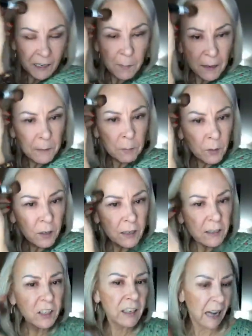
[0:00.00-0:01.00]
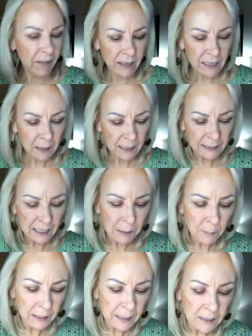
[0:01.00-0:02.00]
Anybody book? Have any? Is
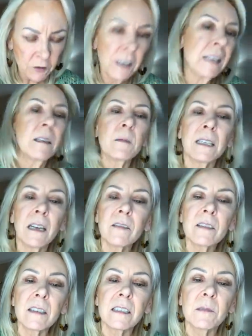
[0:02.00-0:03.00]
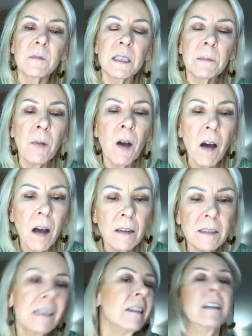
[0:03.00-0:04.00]
anybody treating themselves to some
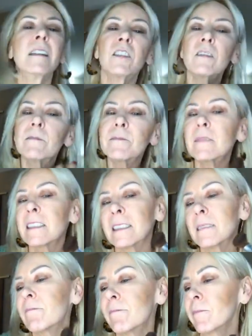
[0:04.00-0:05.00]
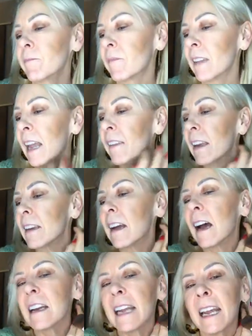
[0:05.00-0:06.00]
spas? And
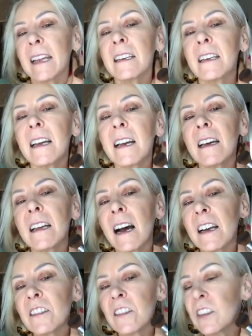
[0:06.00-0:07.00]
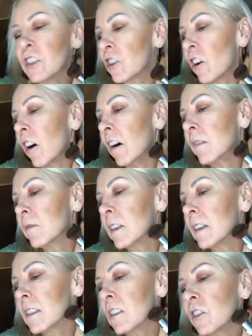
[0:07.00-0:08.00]
then again, under the jaw.
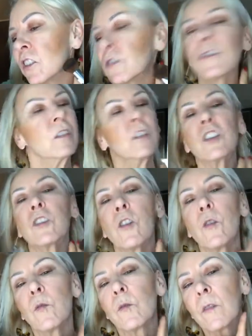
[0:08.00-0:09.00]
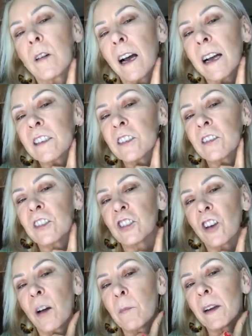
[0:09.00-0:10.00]
So you you go under the
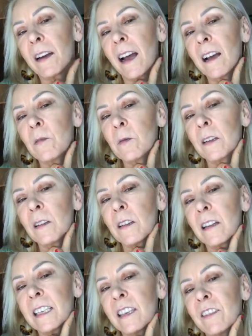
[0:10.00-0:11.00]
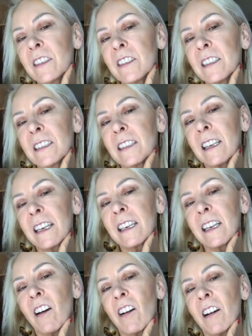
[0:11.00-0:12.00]
jaw, but I will even just
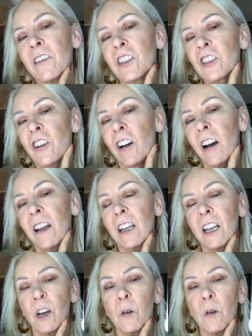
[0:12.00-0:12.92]
slightly on the jaw,